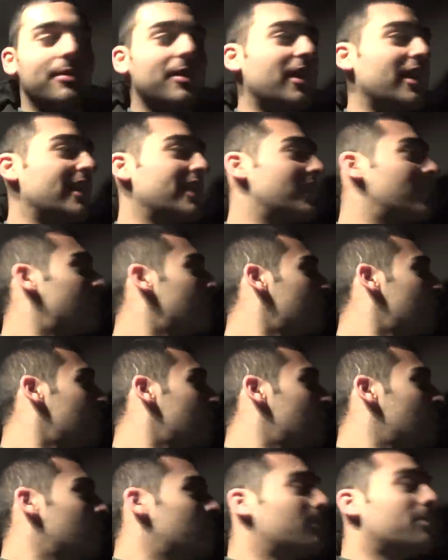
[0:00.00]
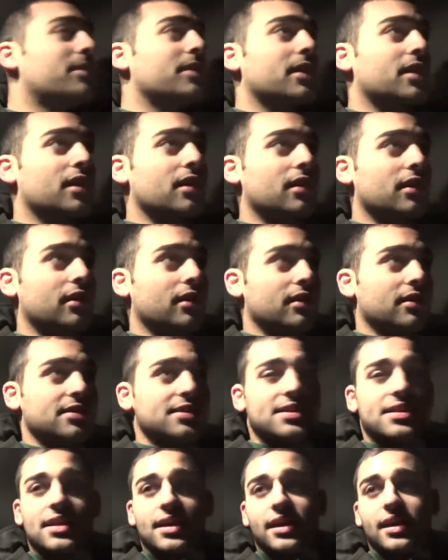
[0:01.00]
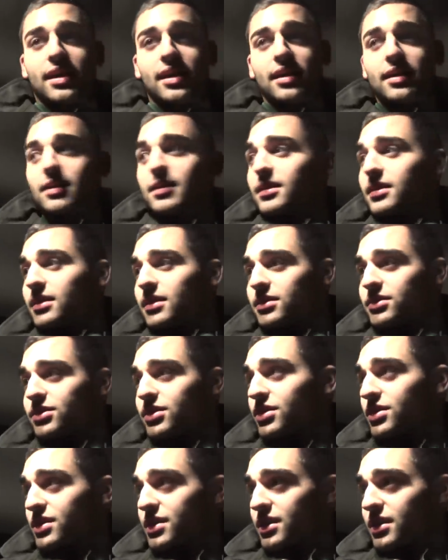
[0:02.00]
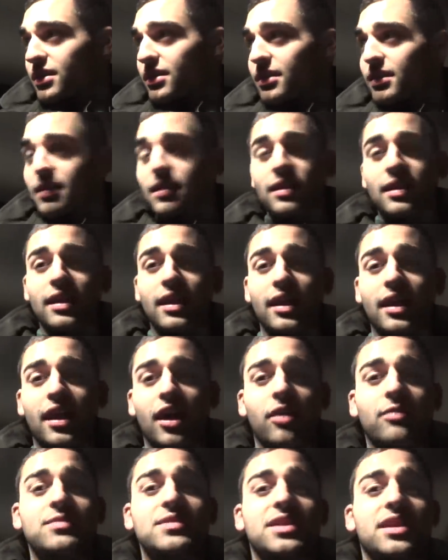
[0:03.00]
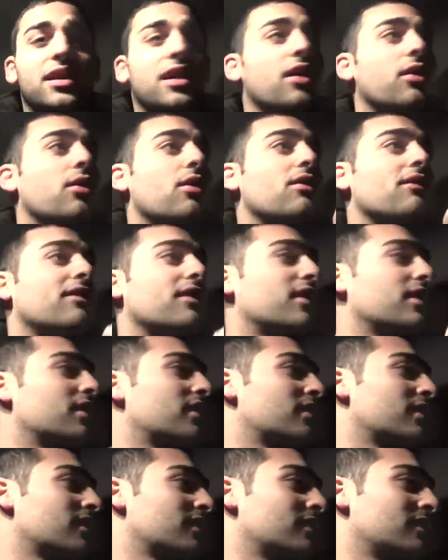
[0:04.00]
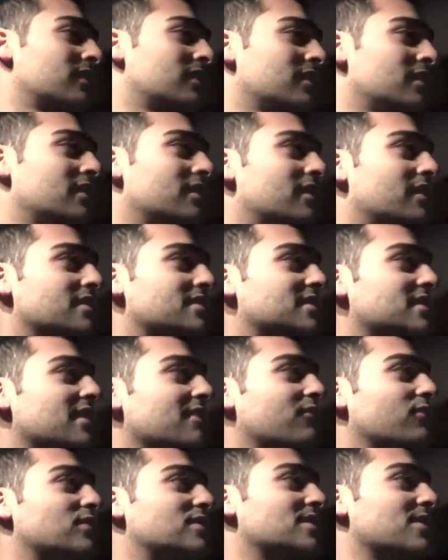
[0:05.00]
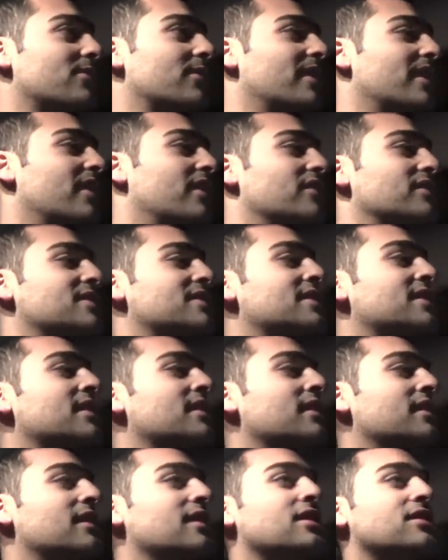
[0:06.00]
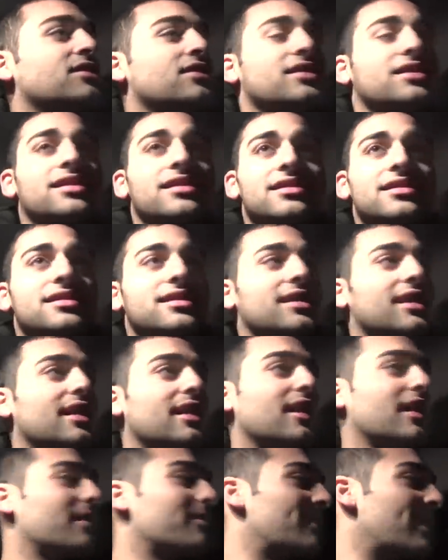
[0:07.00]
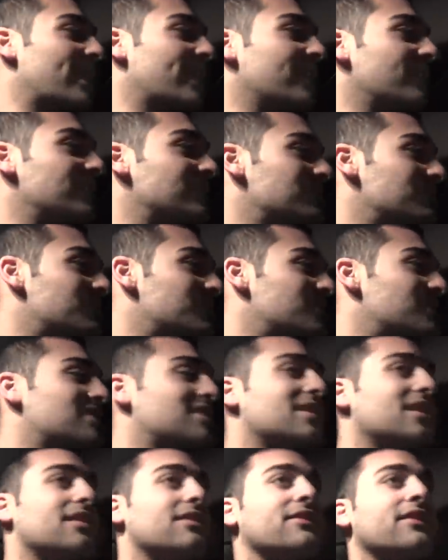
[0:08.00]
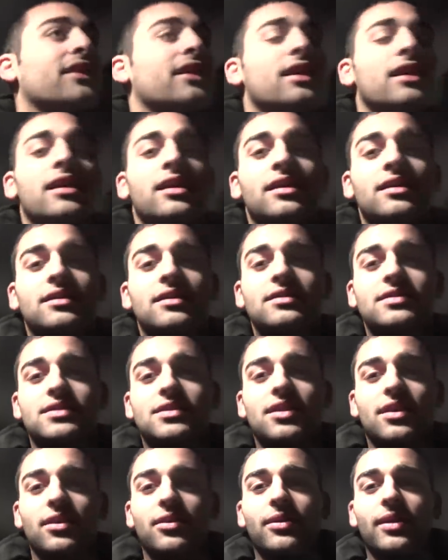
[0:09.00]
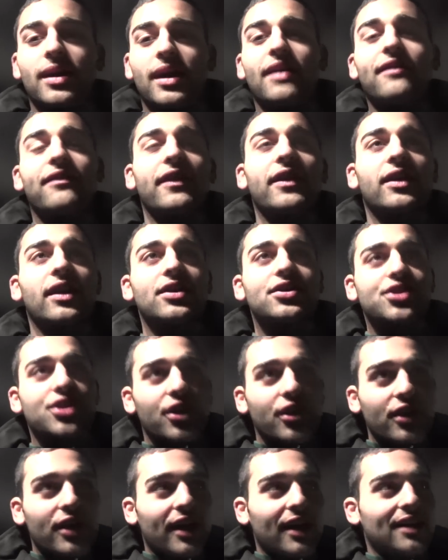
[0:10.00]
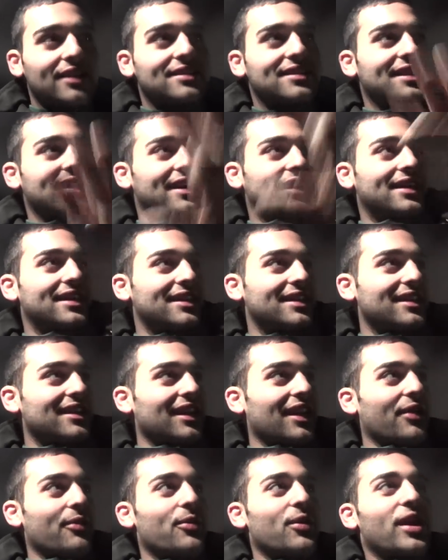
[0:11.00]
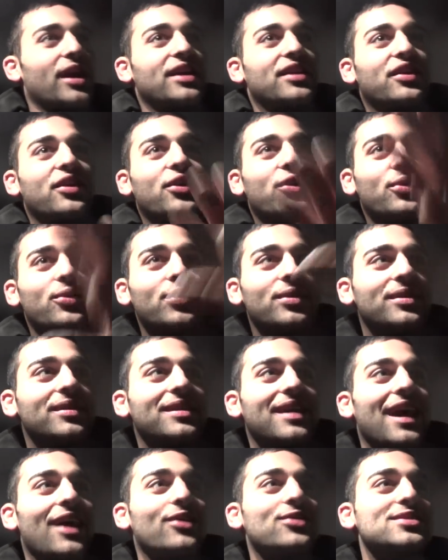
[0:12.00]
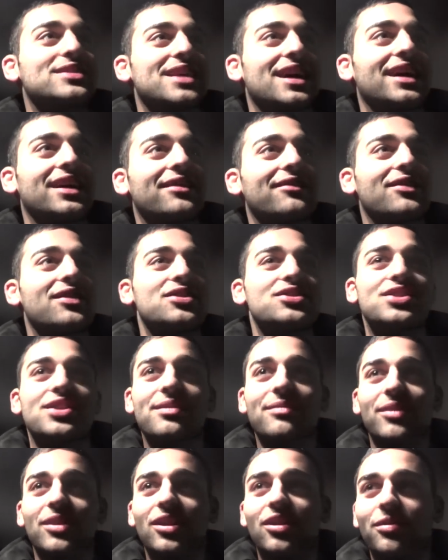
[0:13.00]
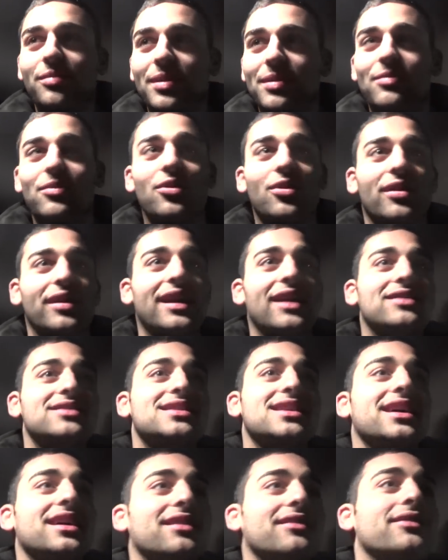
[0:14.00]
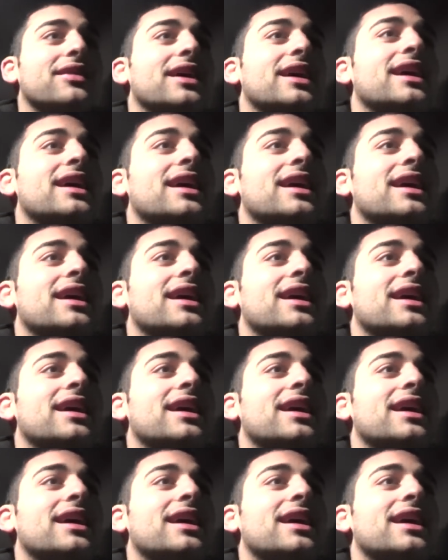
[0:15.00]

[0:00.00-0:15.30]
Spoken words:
of mine because just it helps to go over the stuff with someone else just because there's a lot of, like, mechanisms and stuff. So I figured I'd show you guys that, like, what I do outside of the gym a little bit more and outside of